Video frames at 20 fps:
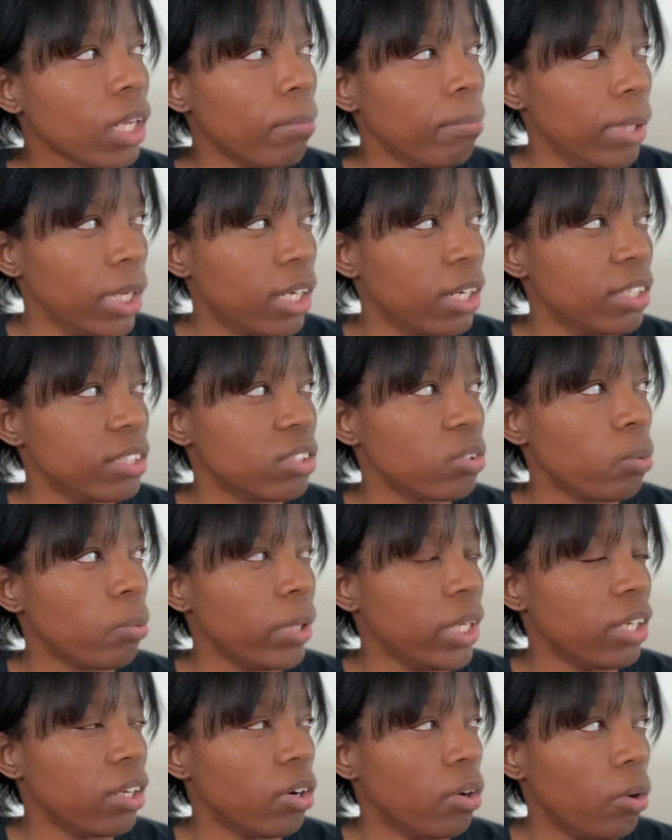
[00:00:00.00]
Because
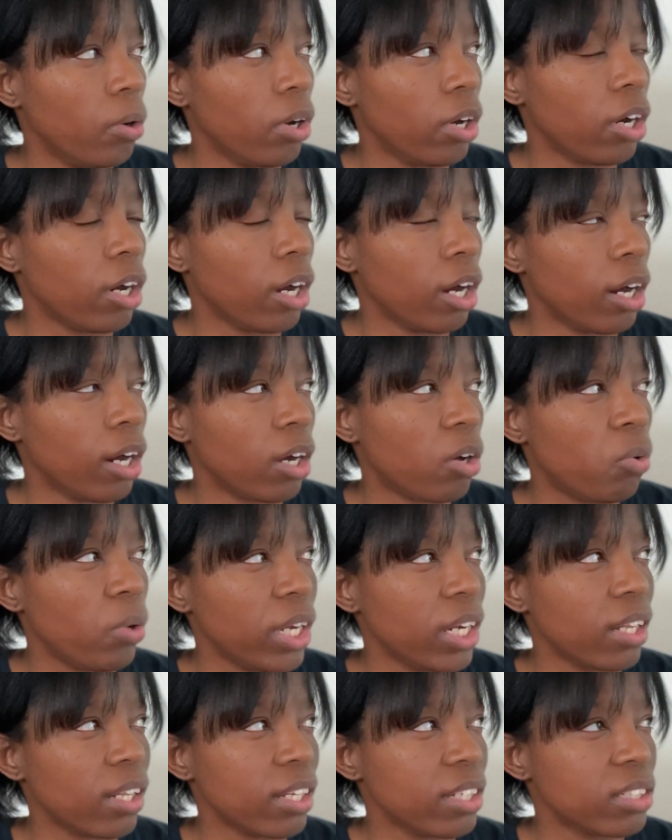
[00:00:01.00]
we know
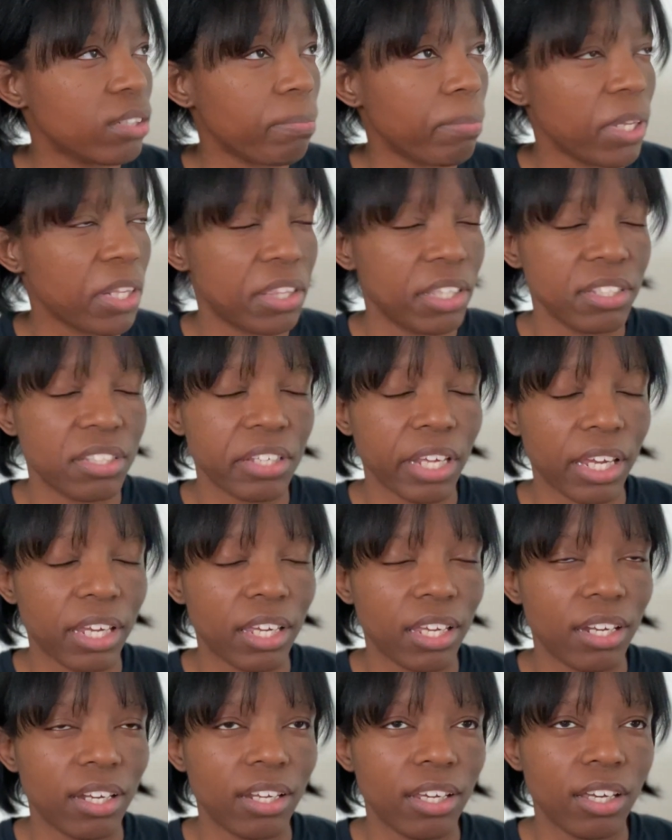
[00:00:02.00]
Queen Elizabeth
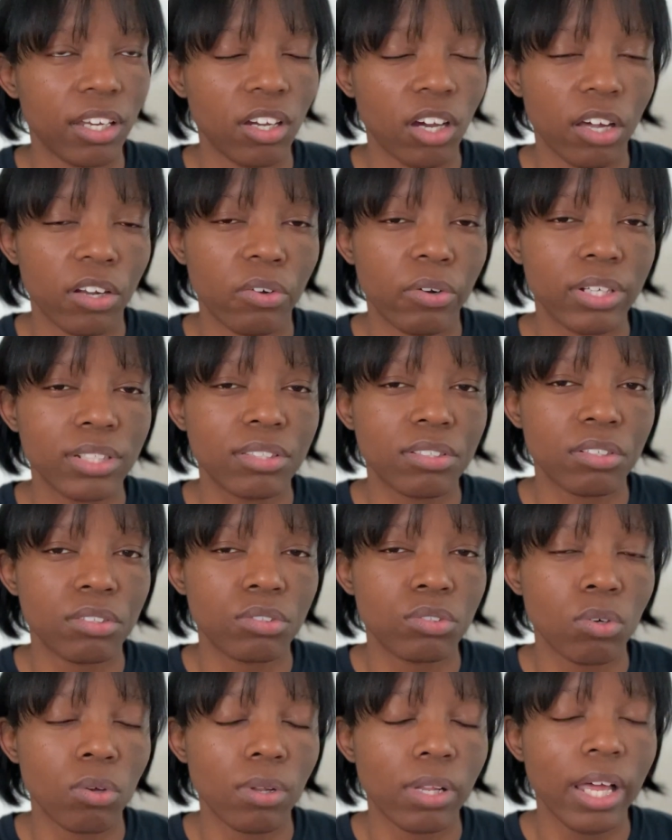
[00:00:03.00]
II, God rest her
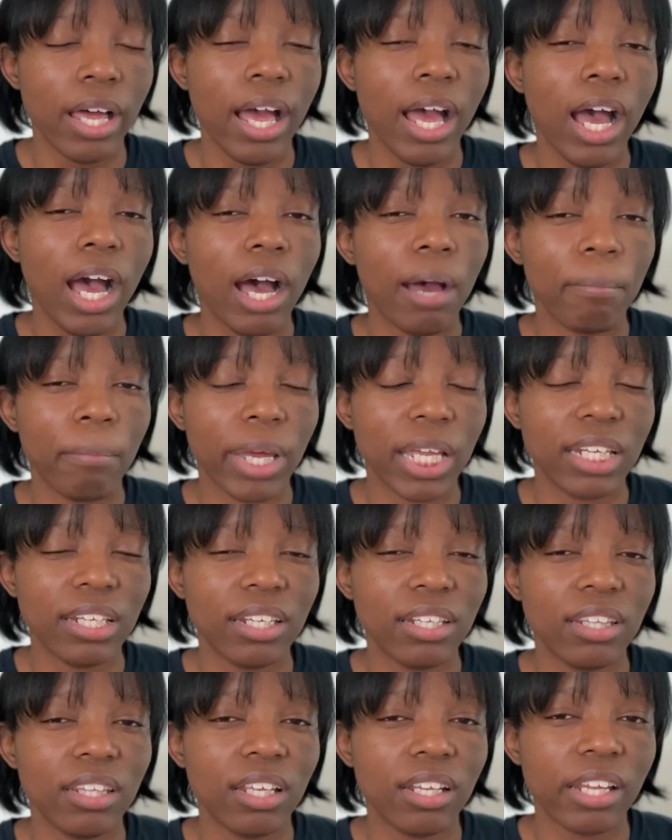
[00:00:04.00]
soul,
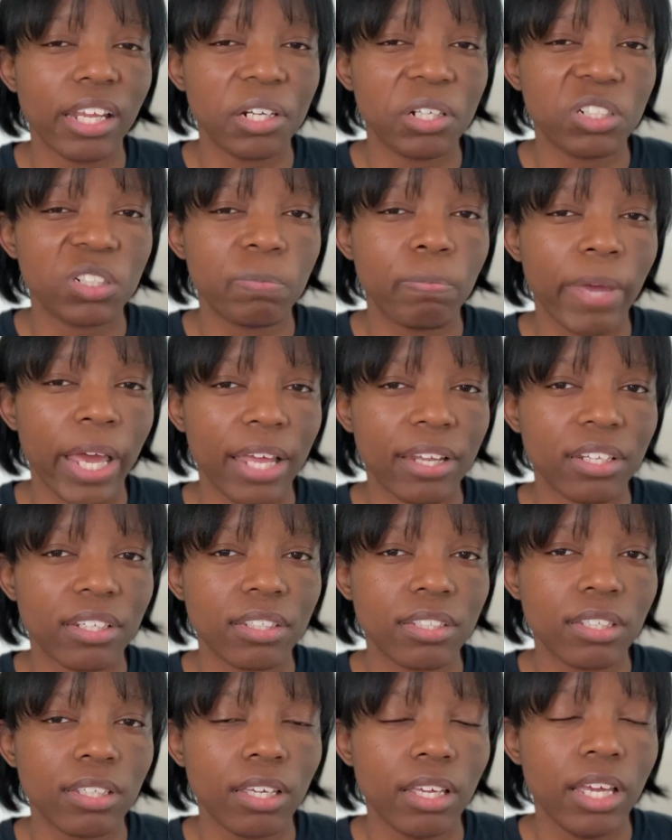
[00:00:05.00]
amended the letters
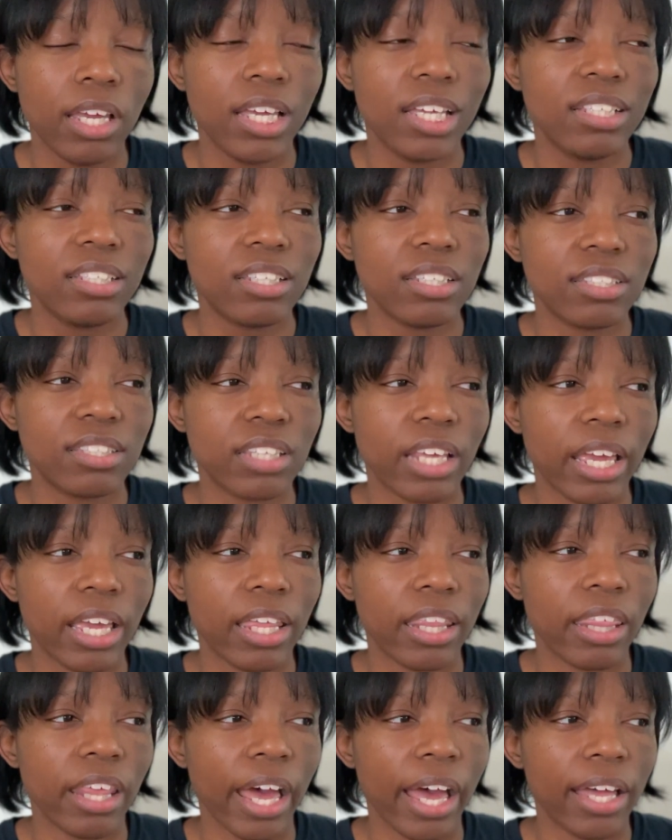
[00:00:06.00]
patent to
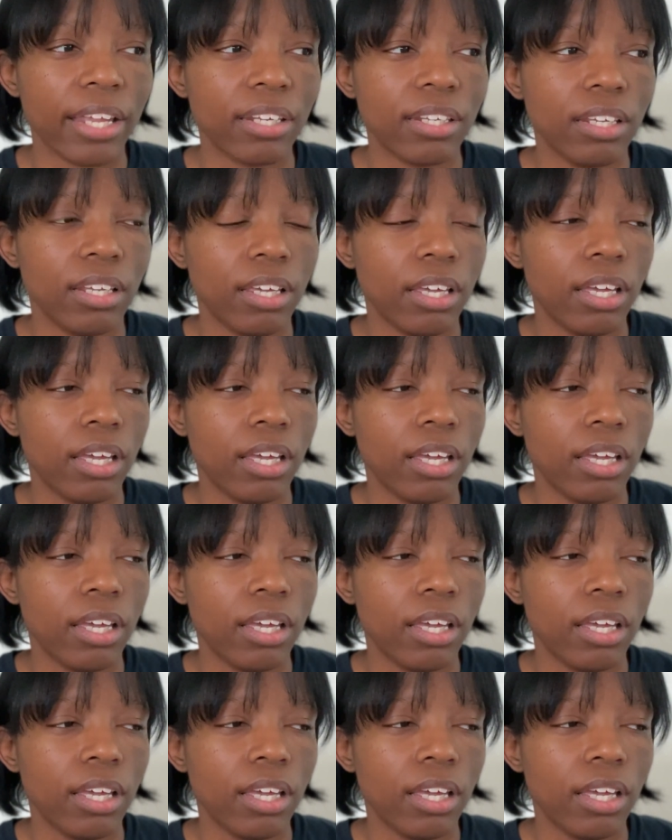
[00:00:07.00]
say that,